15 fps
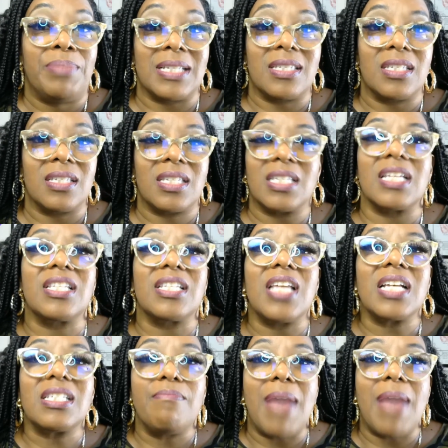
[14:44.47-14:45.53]
businesses. It
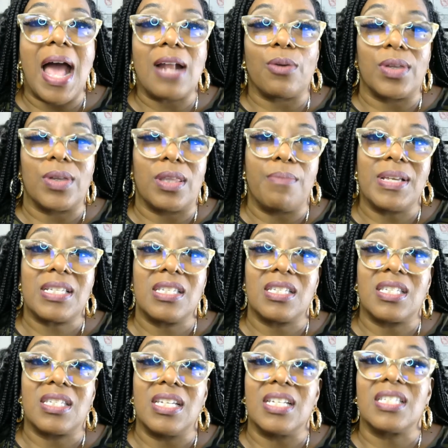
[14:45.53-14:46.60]
doesn't matter what the
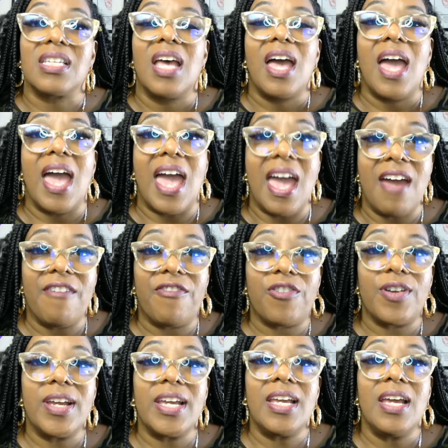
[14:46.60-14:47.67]
business is.
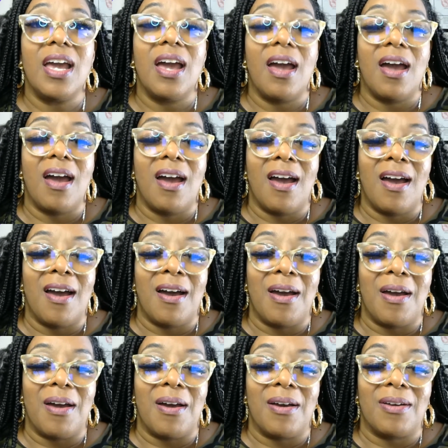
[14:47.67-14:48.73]
Every
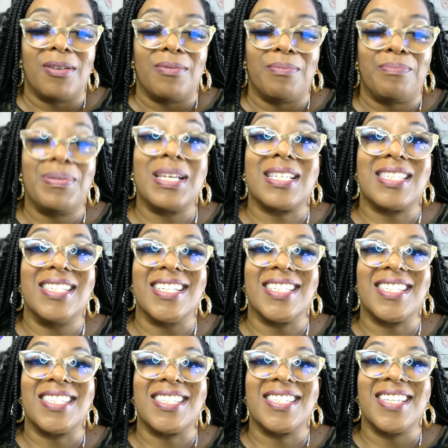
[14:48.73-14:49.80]

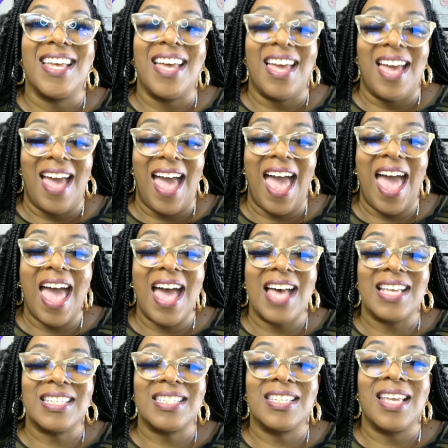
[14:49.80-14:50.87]
business
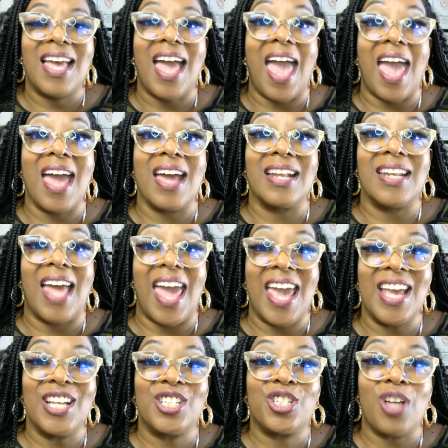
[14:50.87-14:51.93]
has an
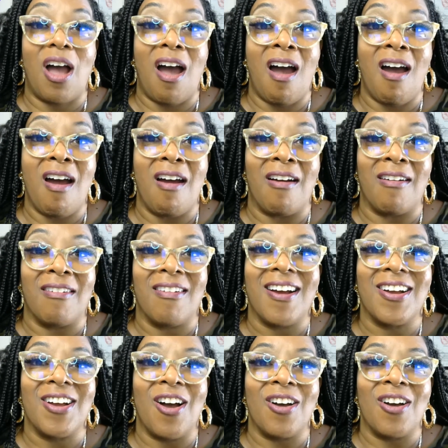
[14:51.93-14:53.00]

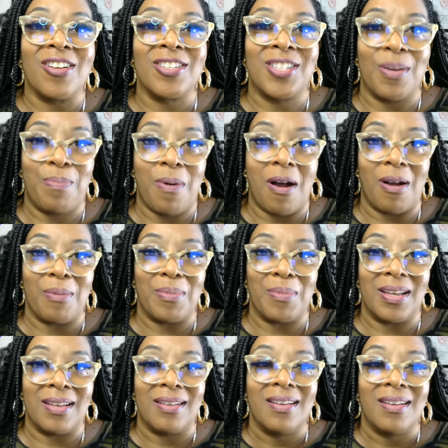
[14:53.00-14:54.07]
HR
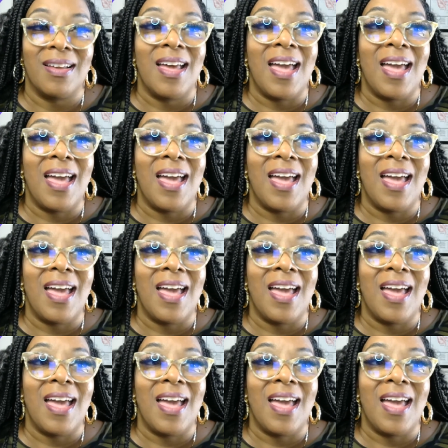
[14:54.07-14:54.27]
department